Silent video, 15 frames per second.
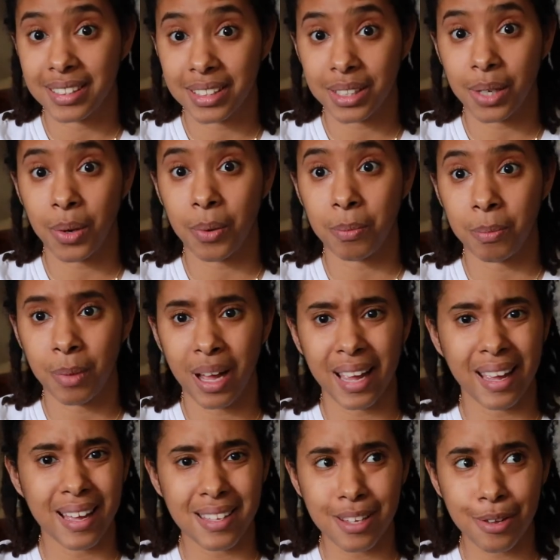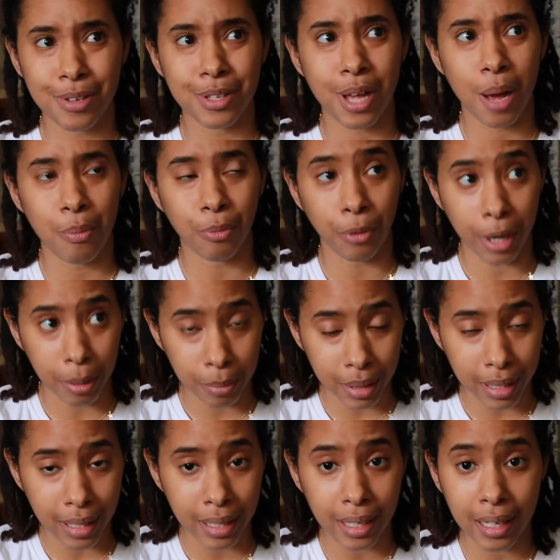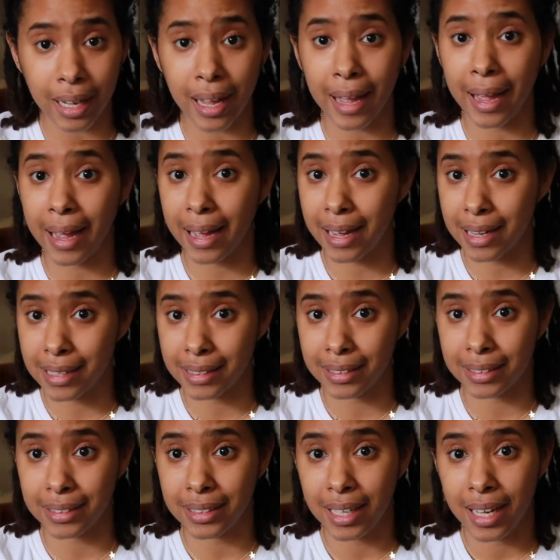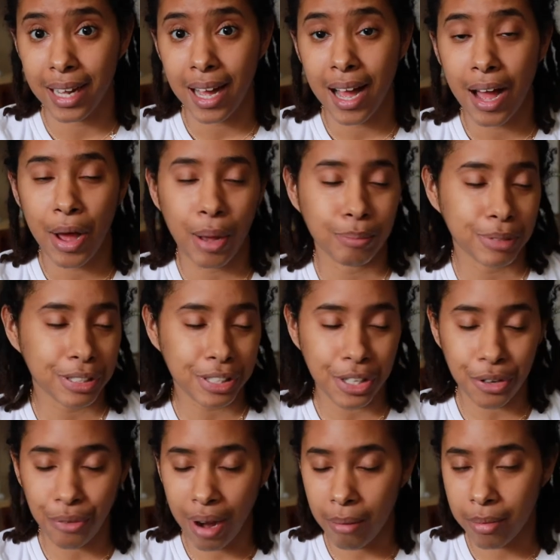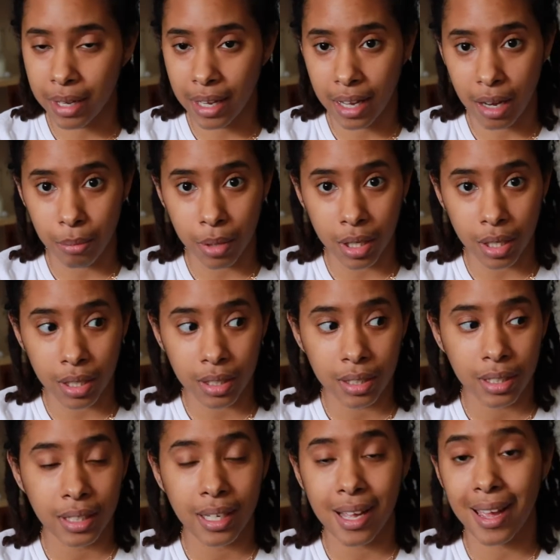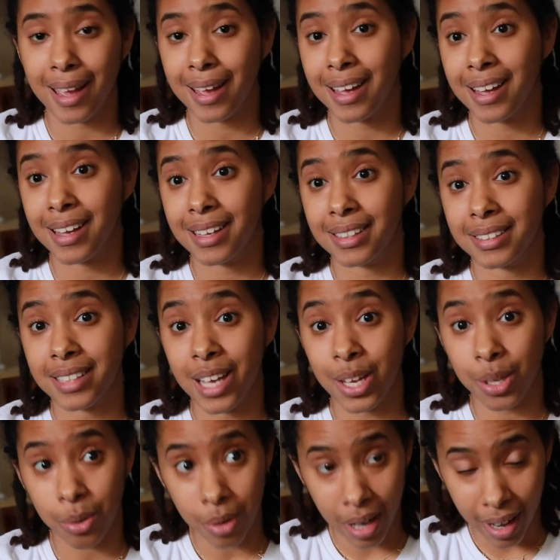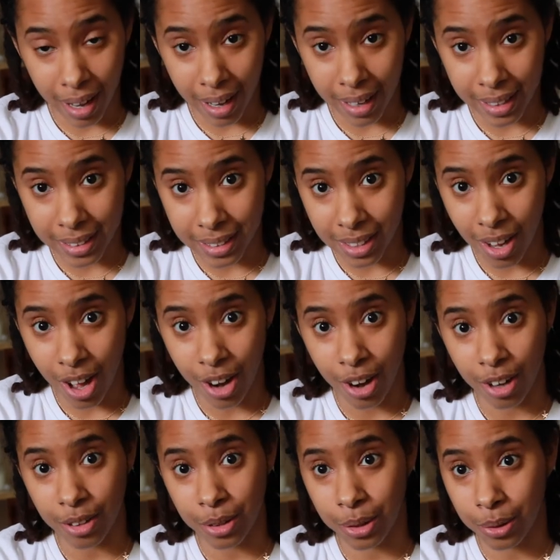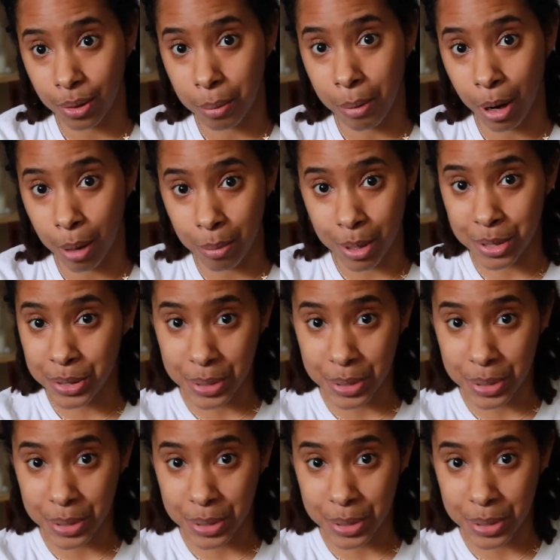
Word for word: so I guess I'll stop rambling and I'm just gonna grab the camera and take you guys on our little apartment